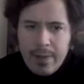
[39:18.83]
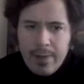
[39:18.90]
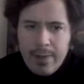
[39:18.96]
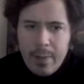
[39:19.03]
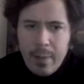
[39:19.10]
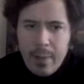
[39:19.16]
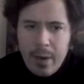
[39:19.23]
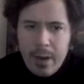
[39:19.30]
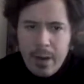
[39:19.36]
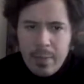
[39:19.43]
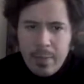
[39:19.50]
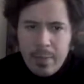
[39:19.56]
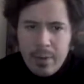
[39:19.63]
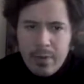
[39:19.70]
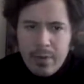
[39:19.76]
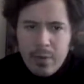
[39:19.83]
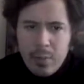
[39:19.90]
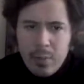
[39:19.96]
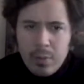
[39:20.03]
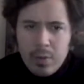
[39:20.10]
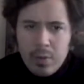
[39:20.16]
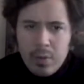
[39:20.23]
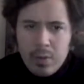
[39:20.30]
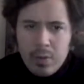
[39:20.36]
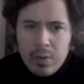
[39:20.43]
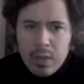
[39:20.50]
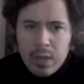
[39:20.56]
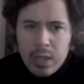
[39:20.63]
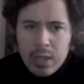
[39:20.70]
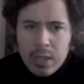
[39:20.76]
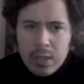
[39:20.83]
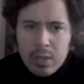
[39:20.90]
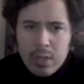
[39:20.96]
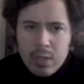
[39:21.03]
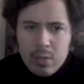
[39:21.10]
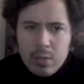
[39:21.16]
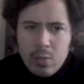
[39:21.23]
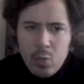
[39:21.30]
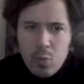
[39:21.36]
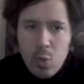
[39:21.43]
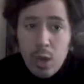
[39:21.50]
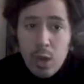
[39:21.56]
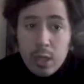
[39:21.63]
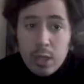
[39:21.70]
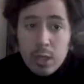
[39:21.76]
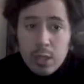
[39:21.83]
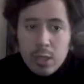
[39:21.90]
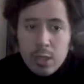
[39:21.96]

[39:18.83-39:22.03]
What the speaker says: February, I remember I filmed The Lost Scene 1